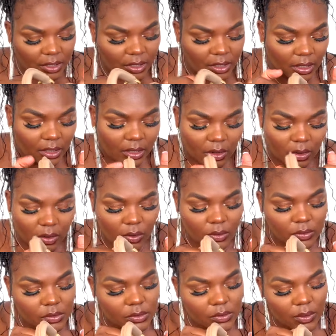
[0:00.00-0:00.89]
It
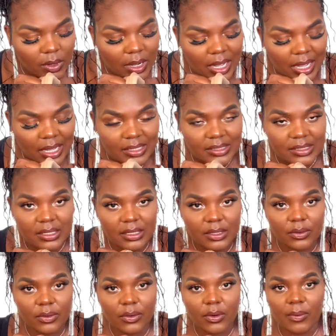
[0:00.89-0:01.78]
also has a
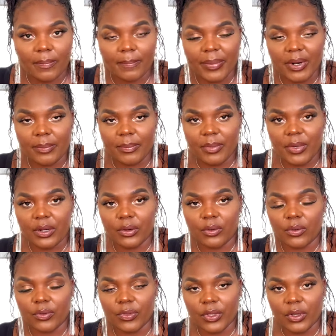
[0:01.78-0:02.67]
little compartment
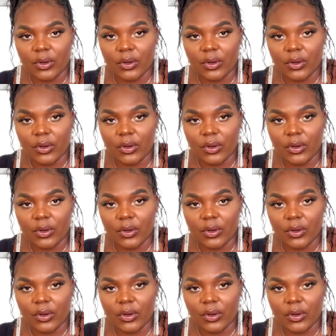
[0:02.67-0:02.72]
on the